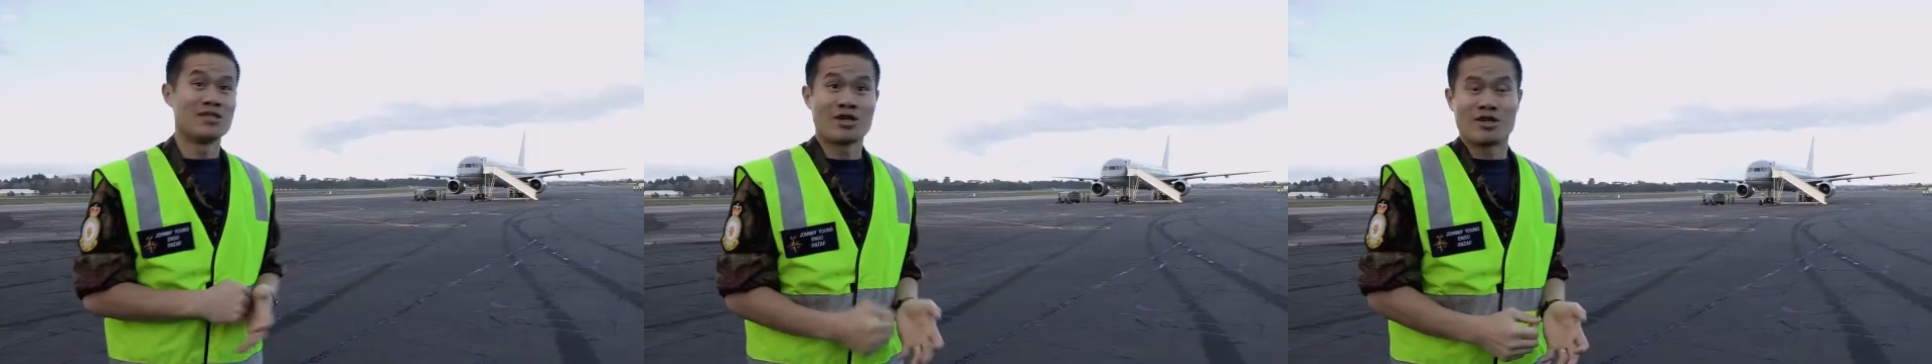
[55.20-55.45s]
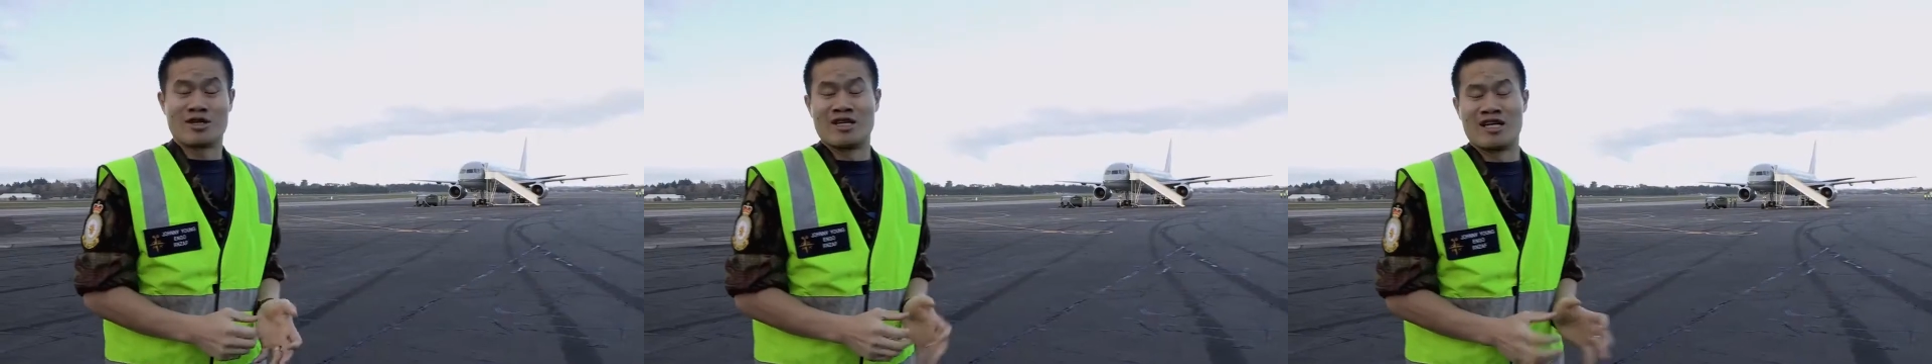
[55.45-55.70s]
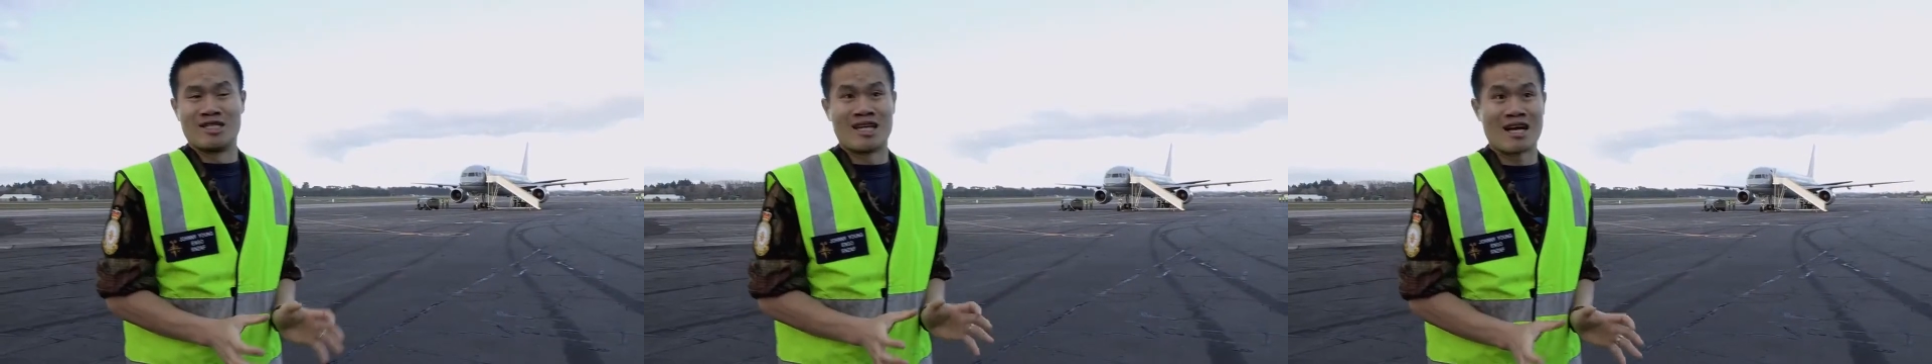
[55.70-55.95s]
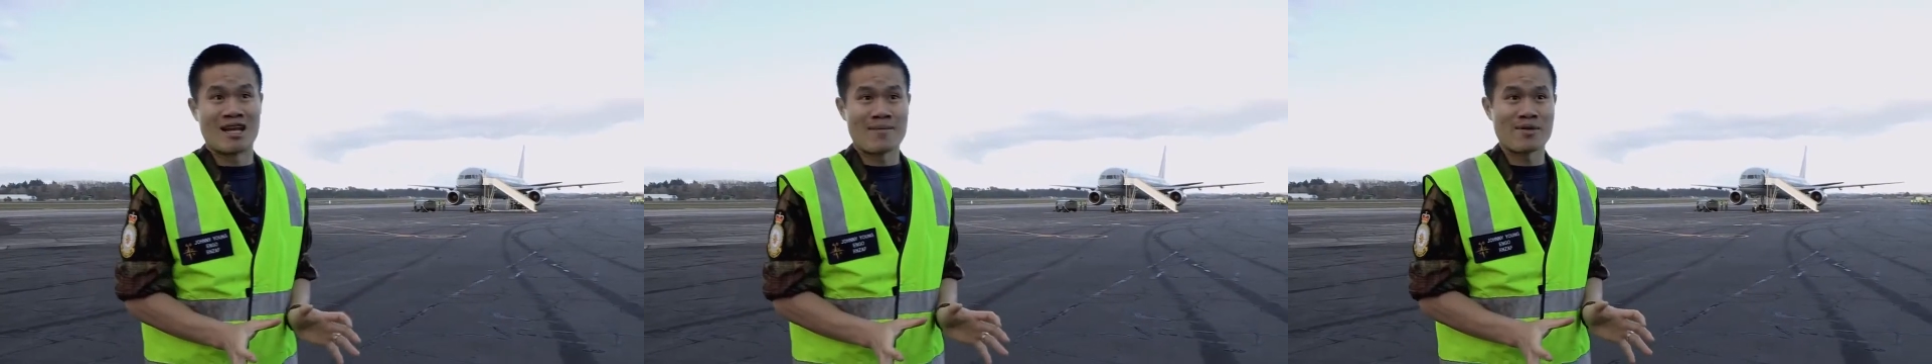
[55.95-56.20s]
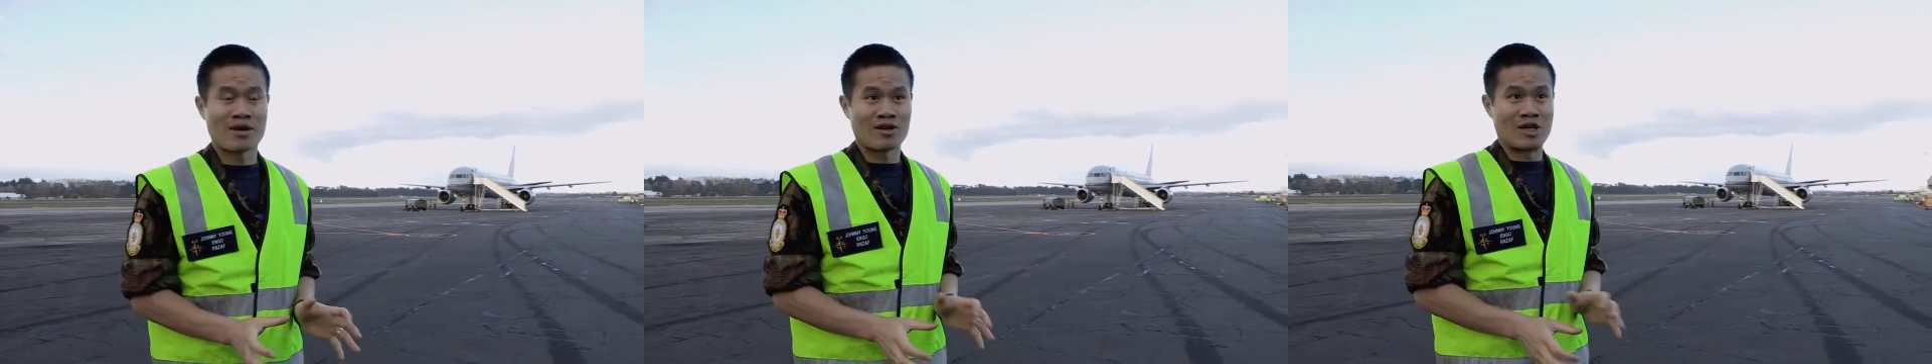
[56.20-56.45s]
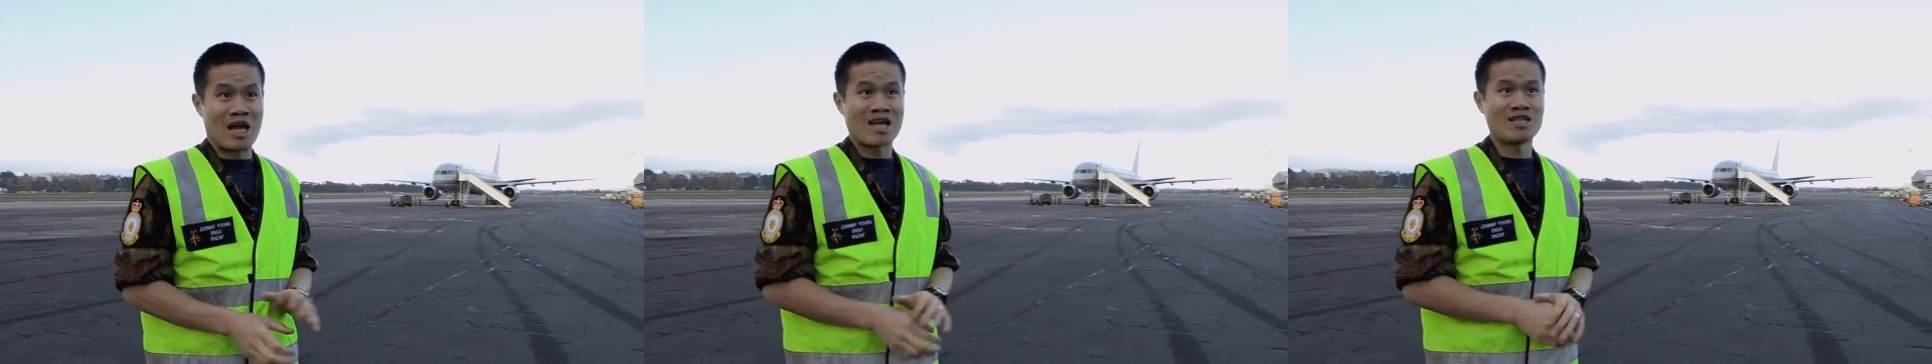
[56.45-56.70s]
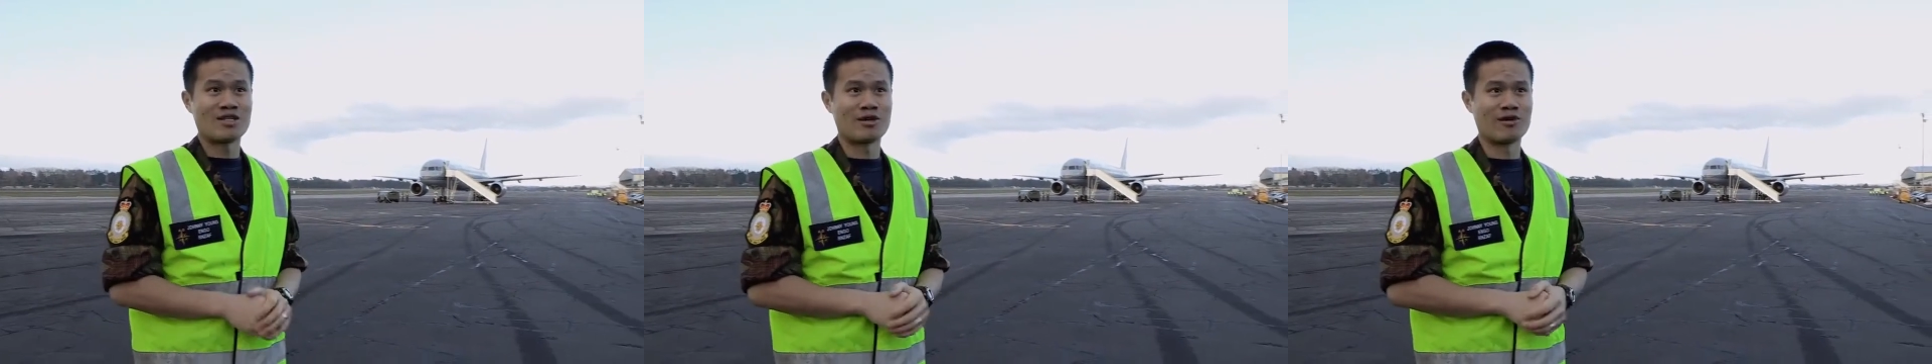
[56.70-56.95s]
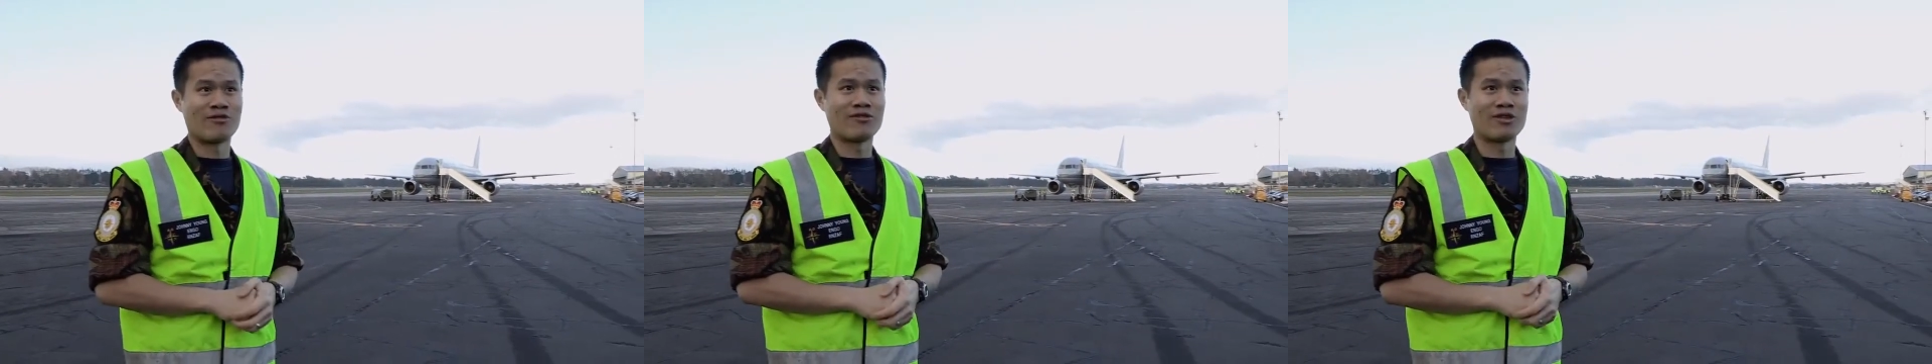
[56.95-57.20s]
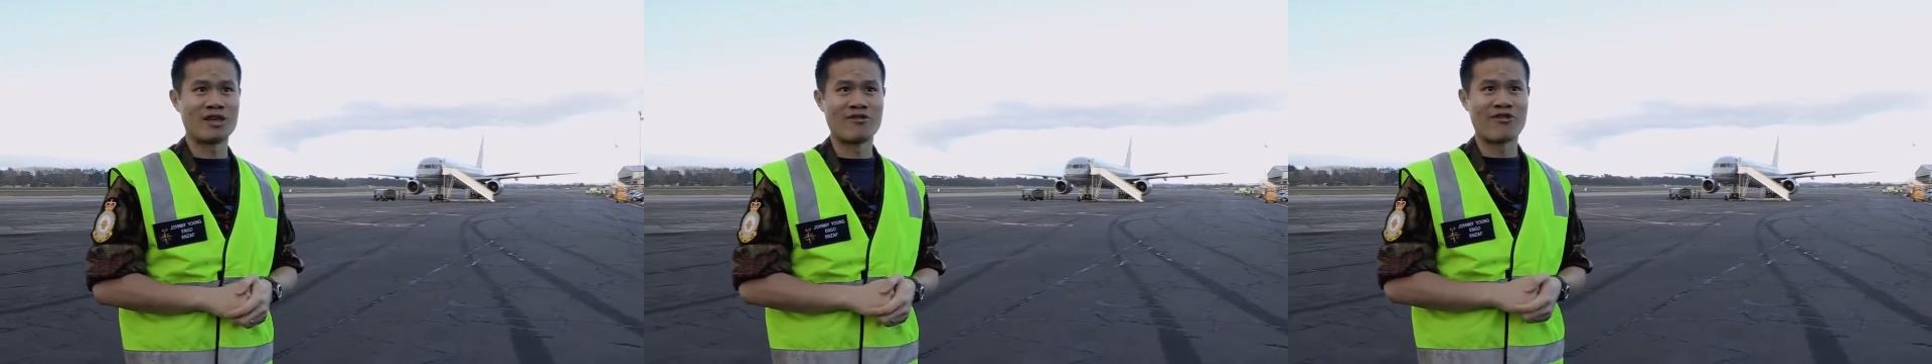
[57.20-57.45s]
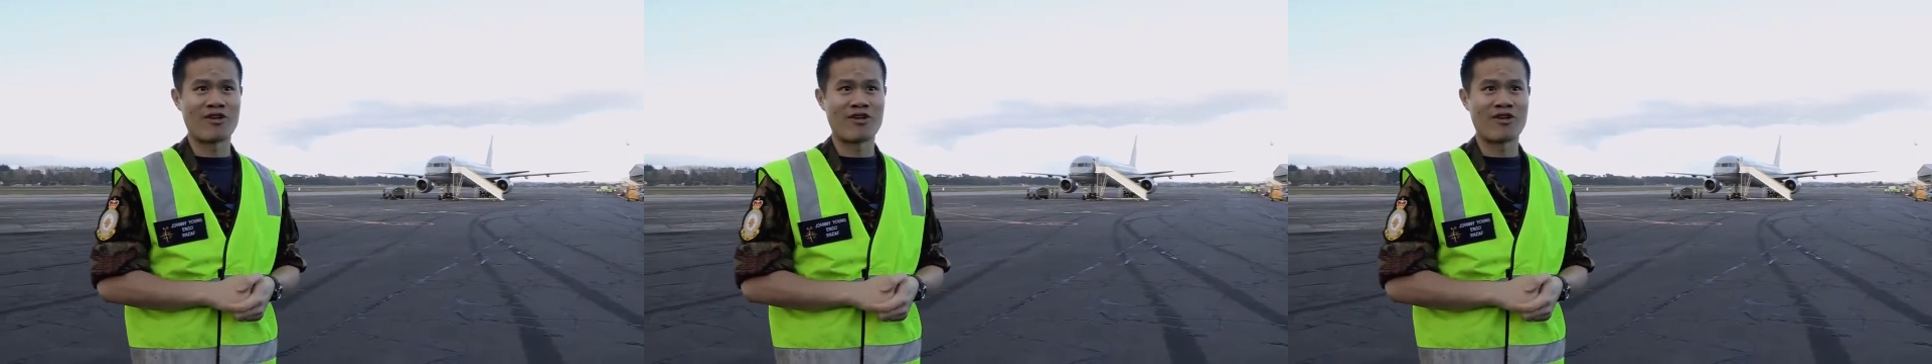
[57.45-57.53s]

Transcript: Due to the dynamic nature of the